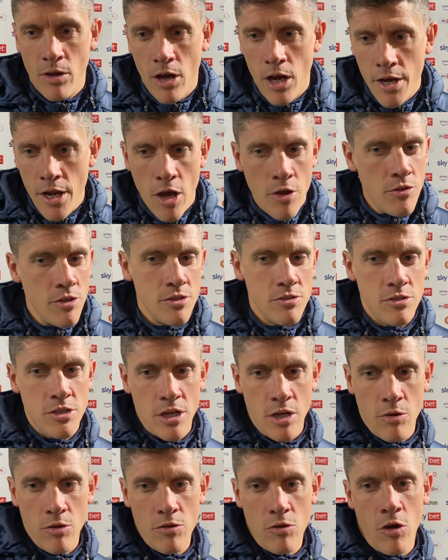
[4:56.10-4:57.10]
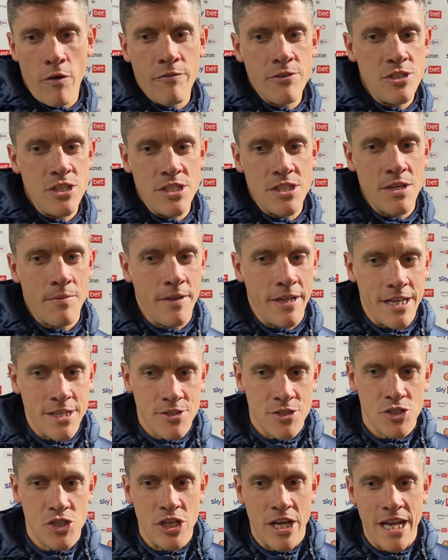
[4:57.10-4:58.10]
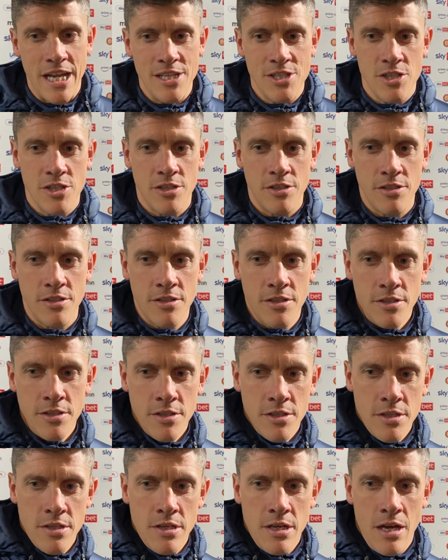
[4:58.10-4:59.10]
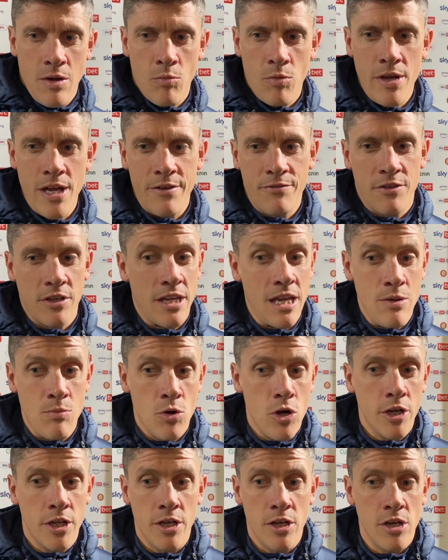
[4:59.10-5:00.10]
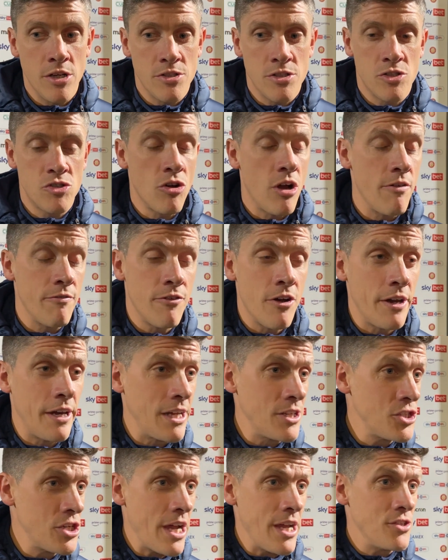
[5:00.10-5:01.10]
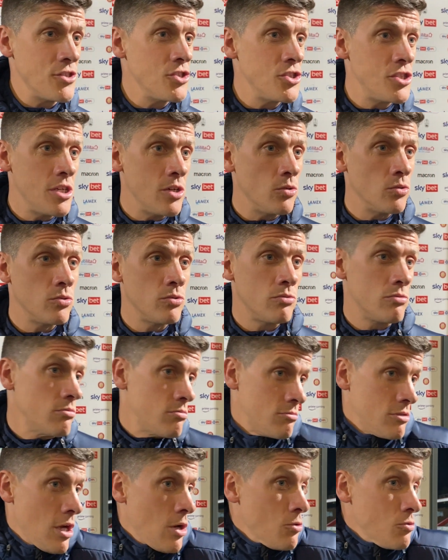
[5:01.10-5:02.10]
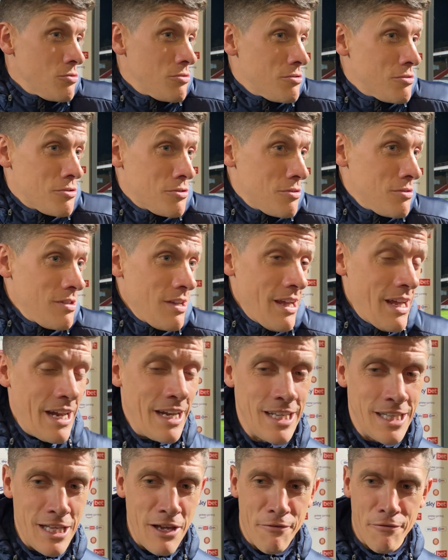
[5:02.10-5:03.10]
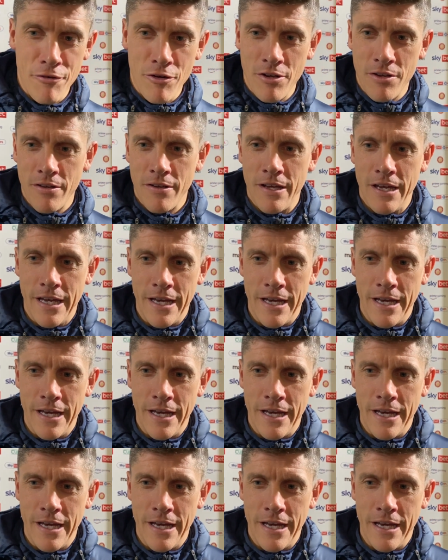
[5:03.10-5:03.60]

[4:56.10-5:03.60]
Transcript: know that, you know, obviously something has to change, and we have to keep working hard to try and find that change until told any different.